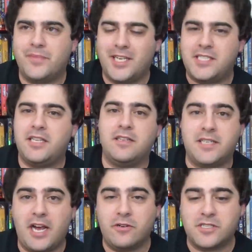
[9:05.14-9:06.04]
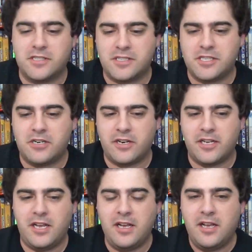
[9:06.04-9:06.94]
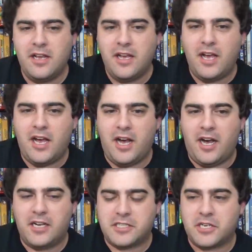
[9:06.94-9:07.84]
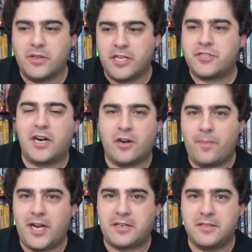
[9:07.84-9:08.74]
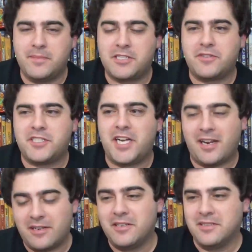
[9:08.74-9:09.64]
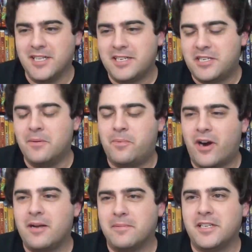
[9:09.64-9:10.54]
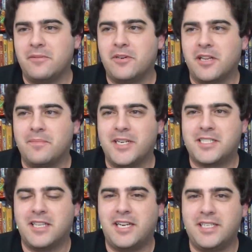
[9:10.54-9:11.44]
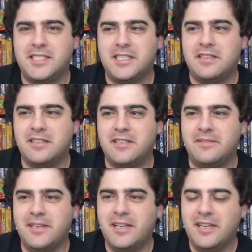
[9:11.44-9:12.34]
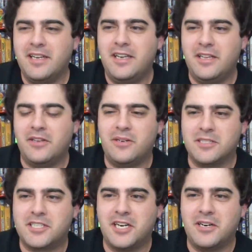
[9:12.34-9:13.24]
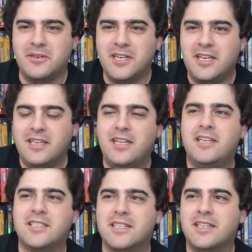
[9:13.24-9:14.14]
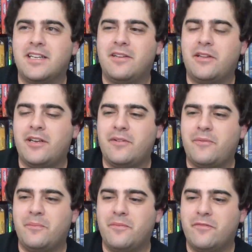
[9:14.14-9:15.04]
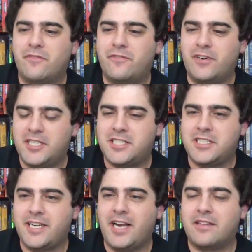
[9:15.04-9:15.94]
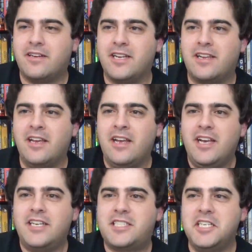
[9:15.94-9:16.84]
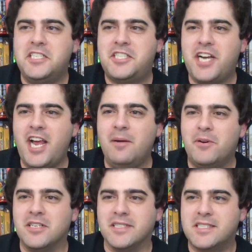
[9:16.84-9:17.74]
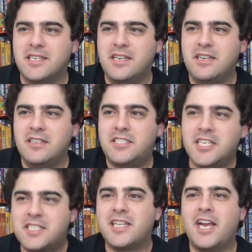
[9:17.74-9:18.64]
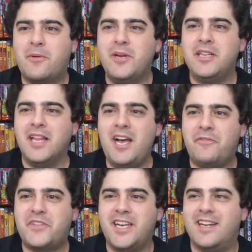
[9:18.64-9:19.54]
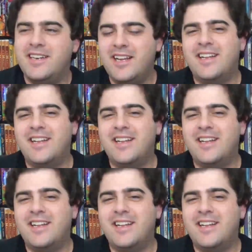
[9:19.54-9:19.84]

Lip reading: they see the town's deserted, so they try to go back to the Mystery Shack, and it led to probably one of the best lines in the whole show. They reach the shack, and they're like, "It's in shambles, just like we left it."